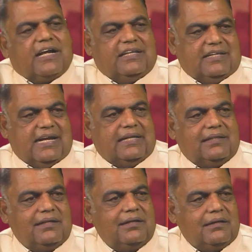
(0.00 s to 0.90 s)
all of that.
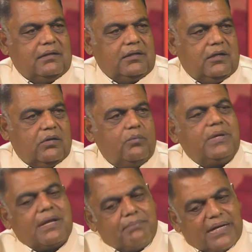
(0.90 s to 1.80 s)
Right. You know, we
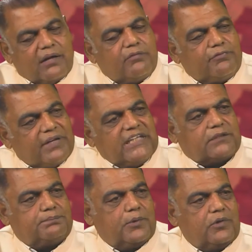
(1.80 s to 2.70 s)
can bring out
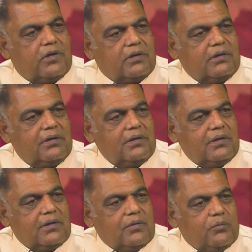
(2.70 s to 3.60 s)
finished product,
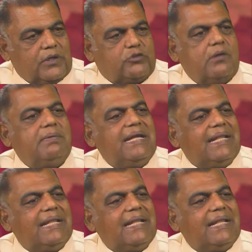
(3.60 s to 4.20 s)
which will be